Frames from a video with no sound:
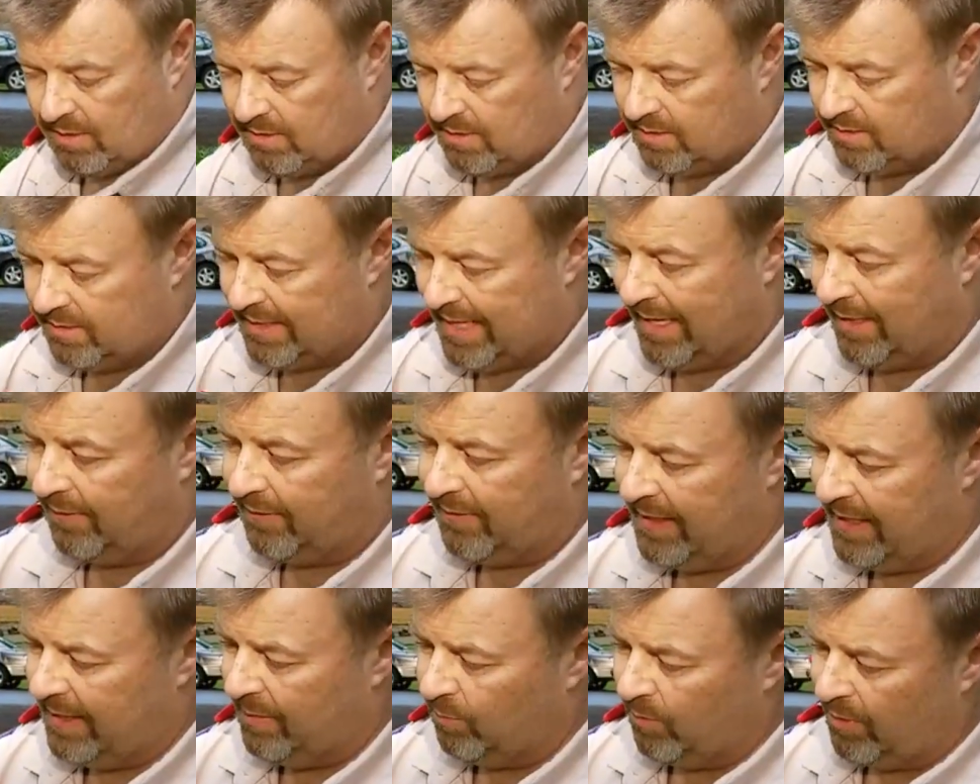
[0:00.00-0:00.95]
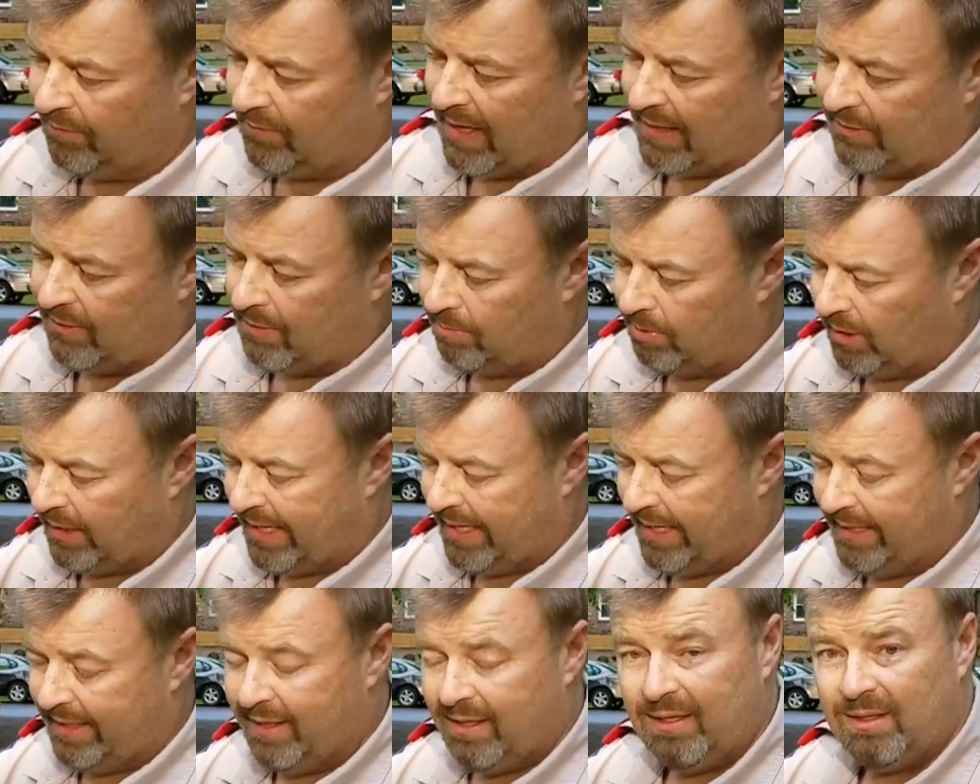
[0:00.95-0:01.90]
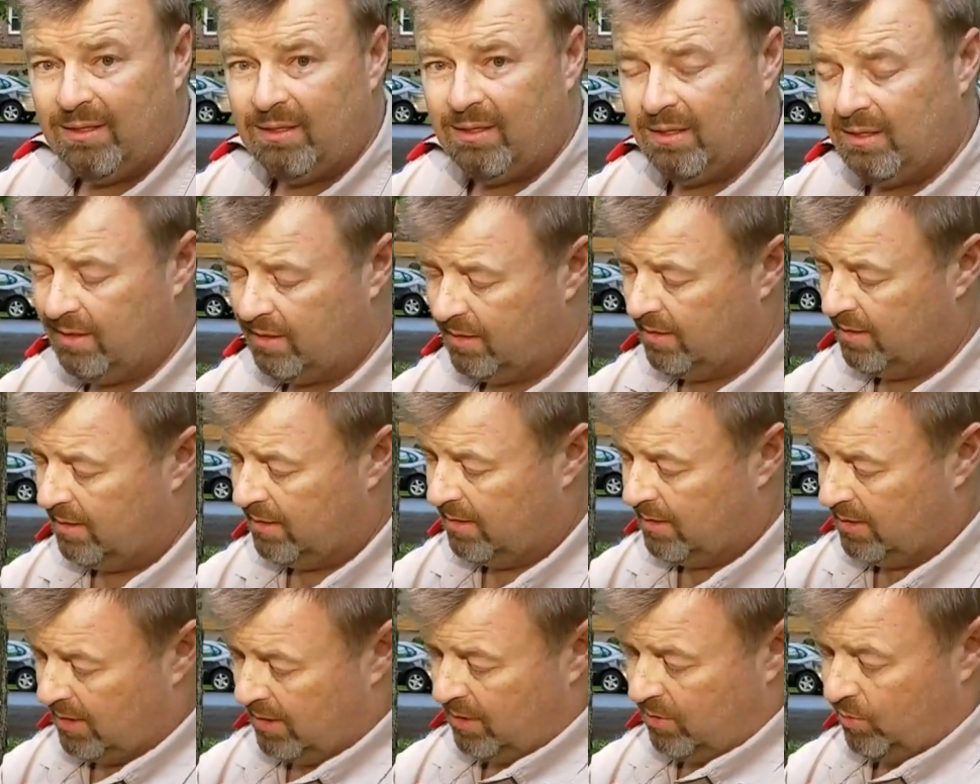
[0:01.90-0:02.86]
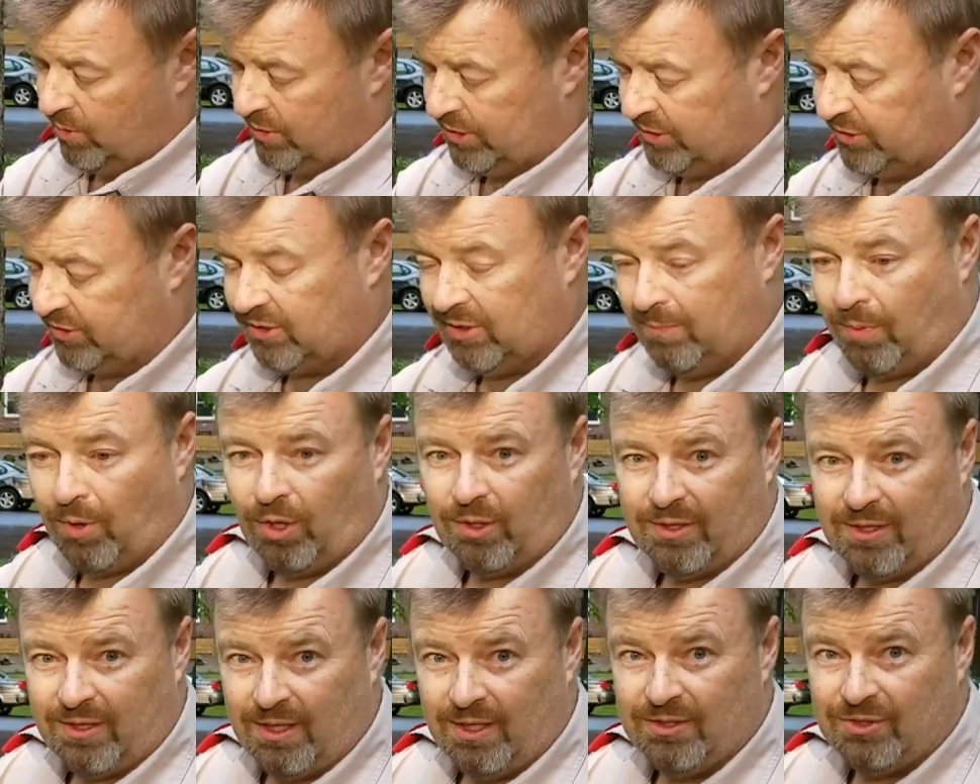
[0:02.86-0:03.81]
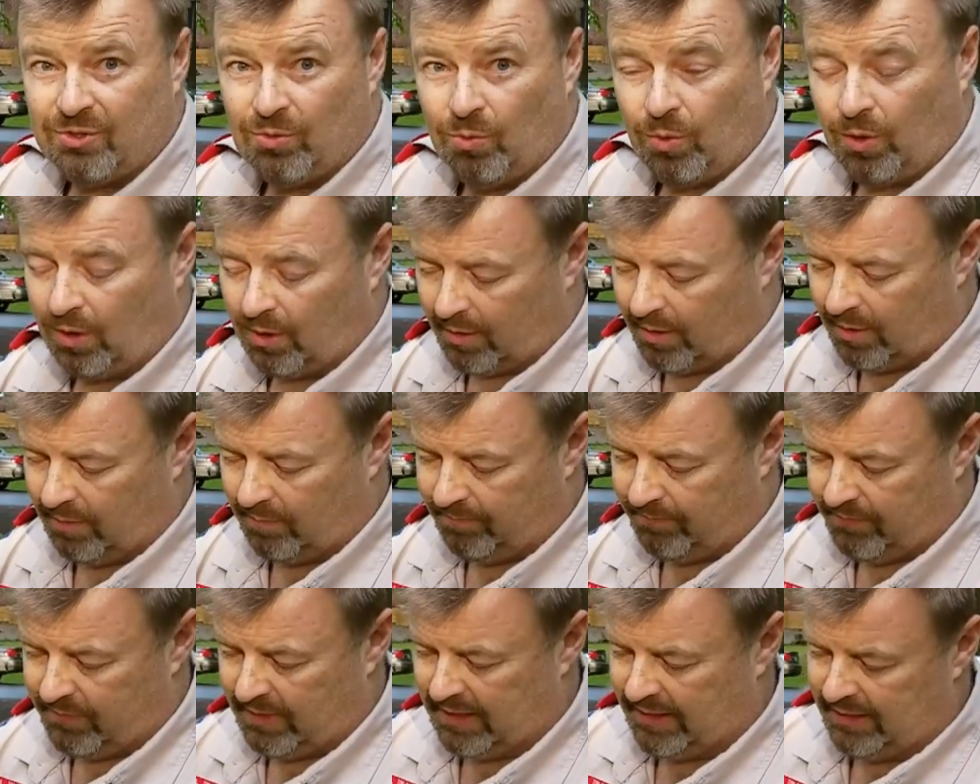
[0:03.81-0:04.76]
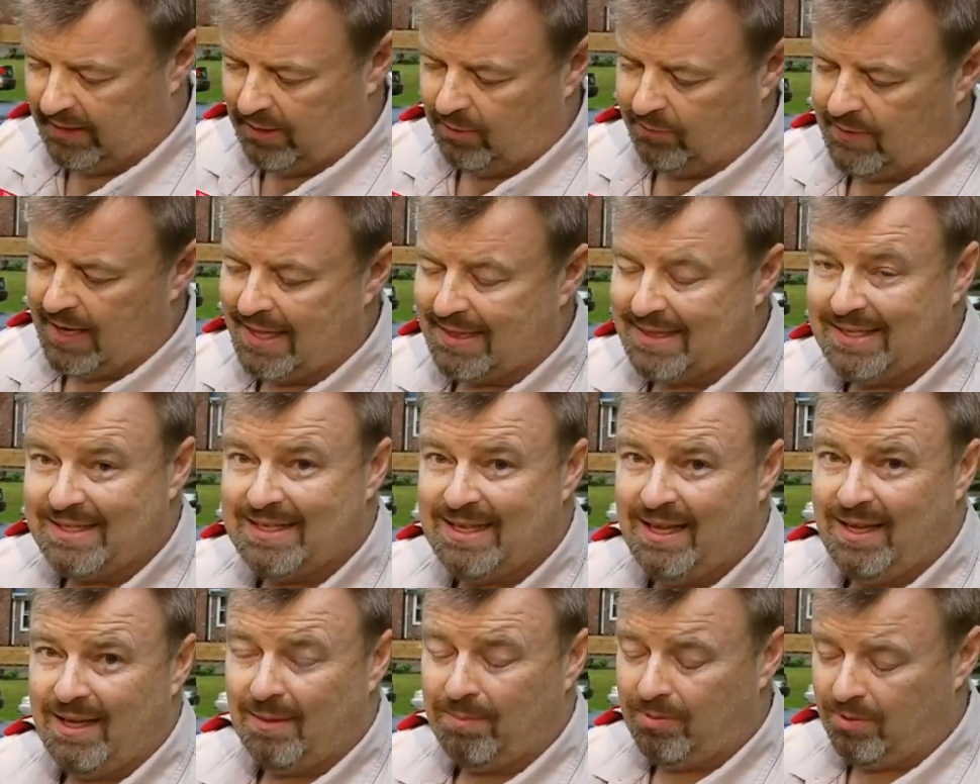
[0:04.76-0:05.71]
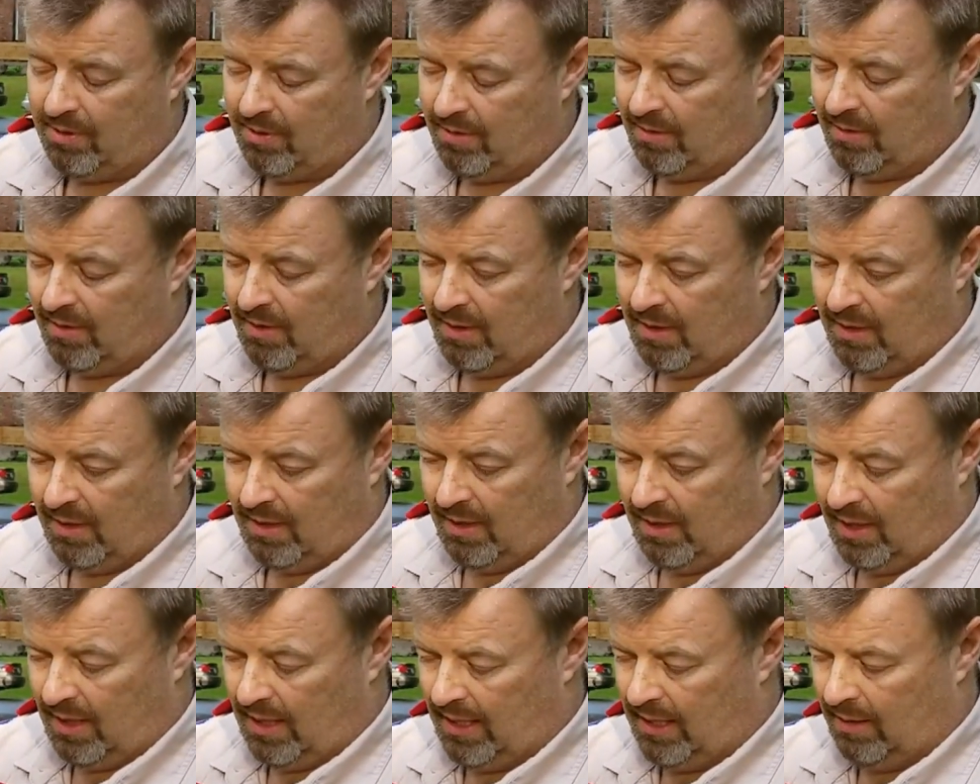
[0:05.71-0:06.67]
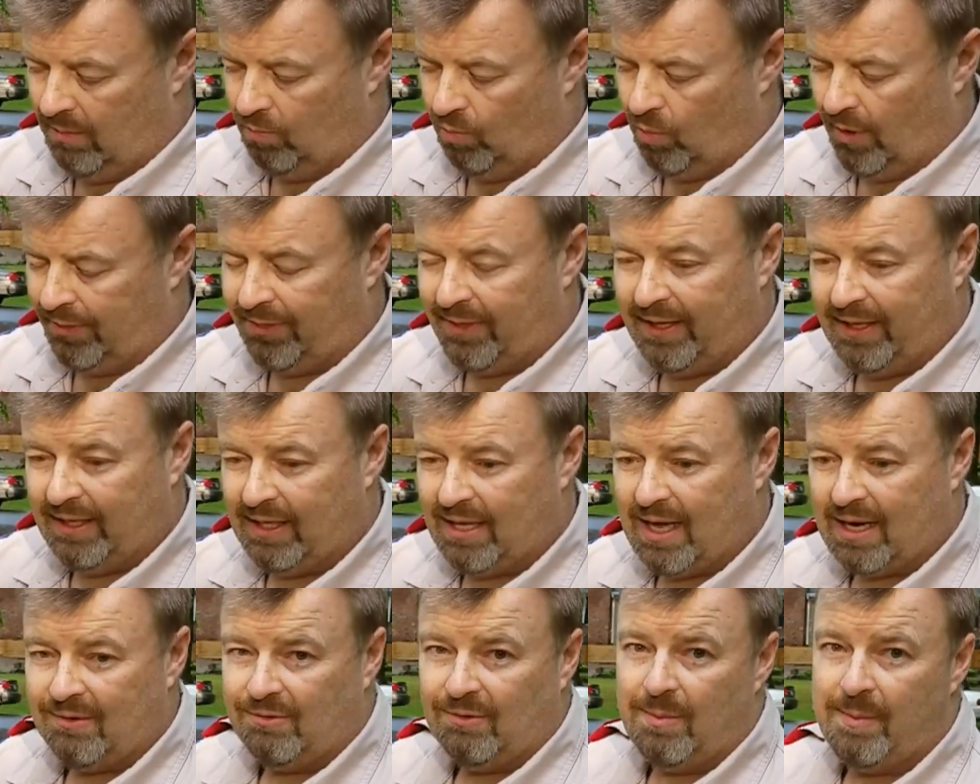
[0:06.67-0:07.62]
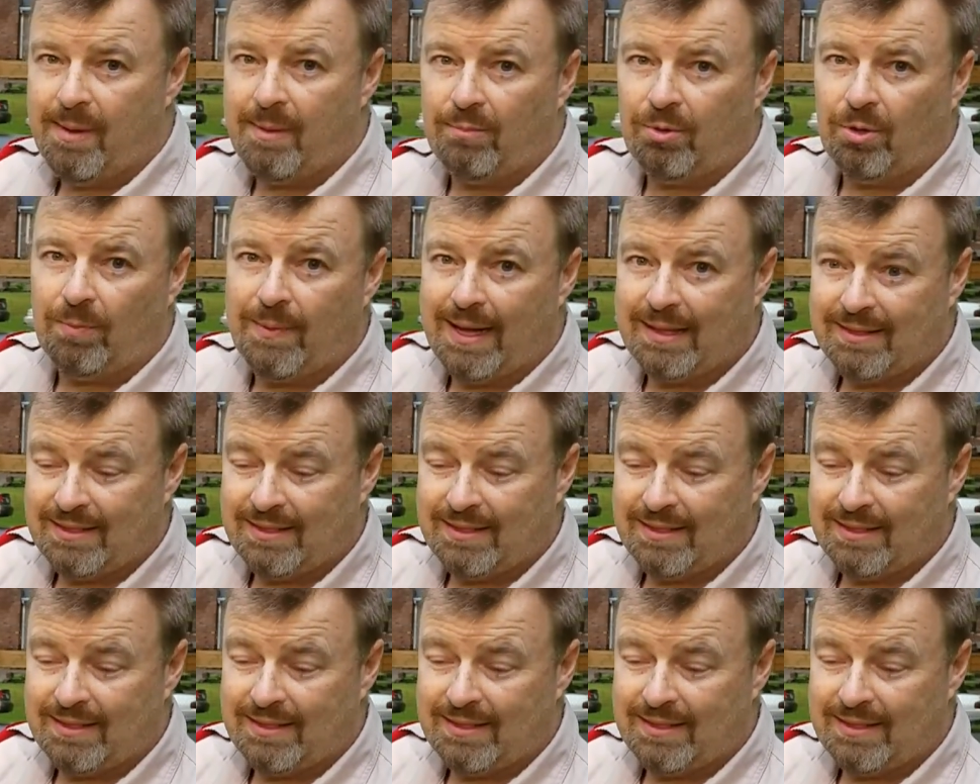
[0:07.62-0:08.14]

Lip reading: Down at the end, we've got the blade, which is the part that does the work, and then you've got the tip. And one thing you got to remember about the